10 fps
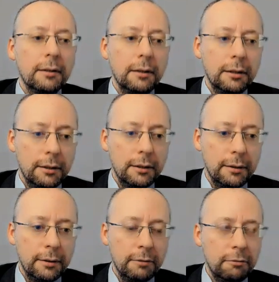
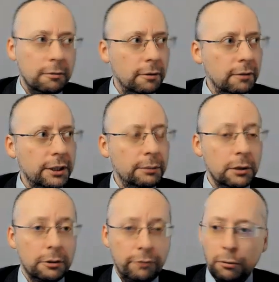Vladimir
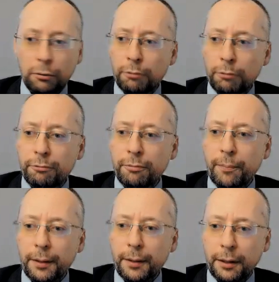Safrankov,
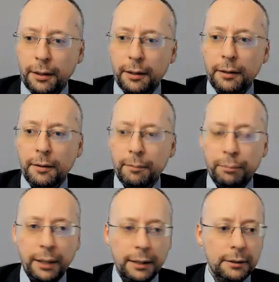he
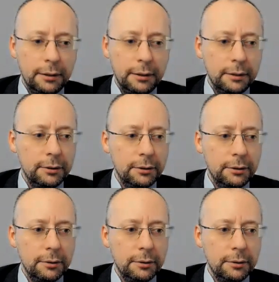paid his,